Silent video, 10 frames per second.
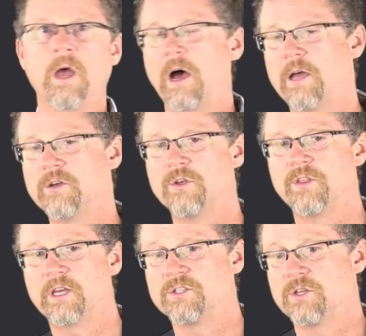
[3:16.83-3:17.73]
I also
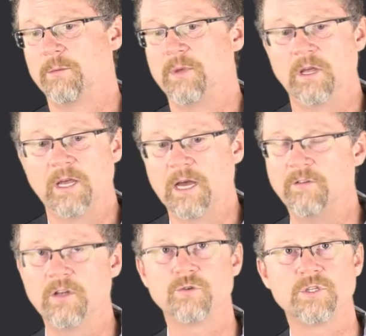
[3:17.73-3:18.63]
think it's going to be of
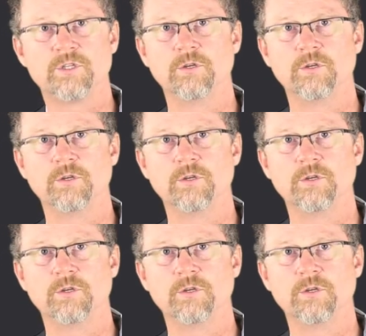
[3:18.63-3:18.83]
interest